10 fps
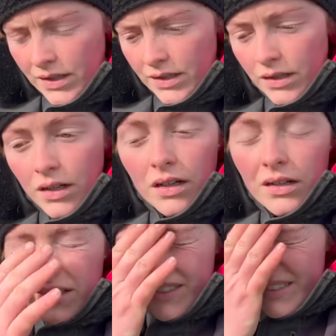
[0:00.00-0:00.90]

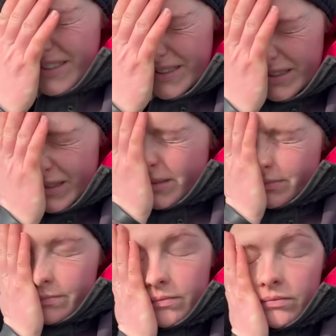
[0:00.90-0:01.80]
Oh,
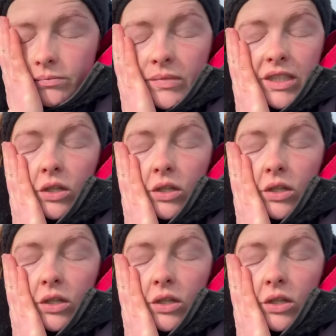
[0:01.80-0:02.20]
it's